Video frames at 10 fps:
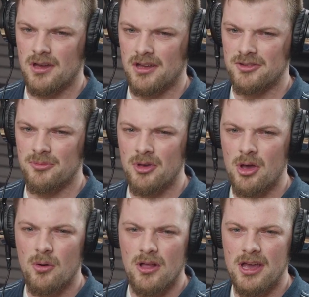Awesome.
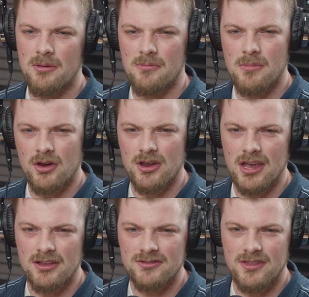Well, hey, Mary,
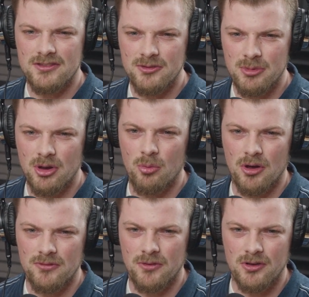this has been a
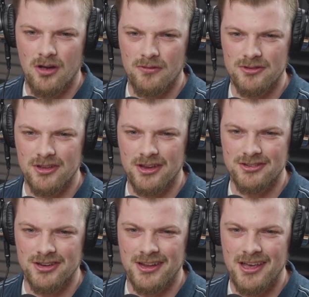wonderful
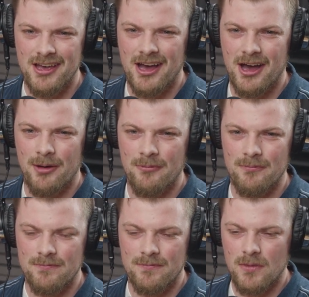conversation.
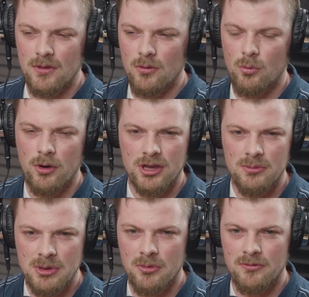Where can
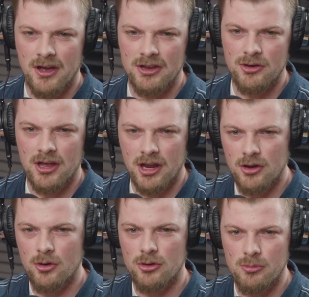people find you? And I
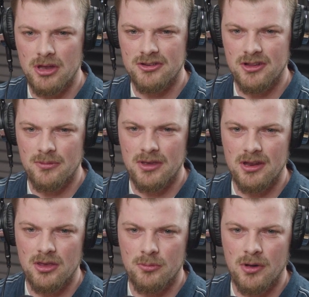know you mentioned at the
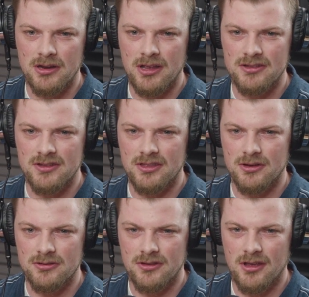beginning of your podcast that
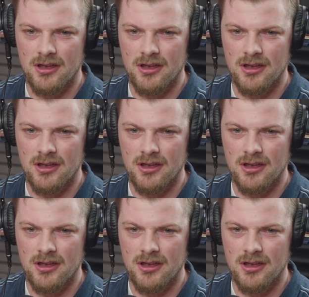there's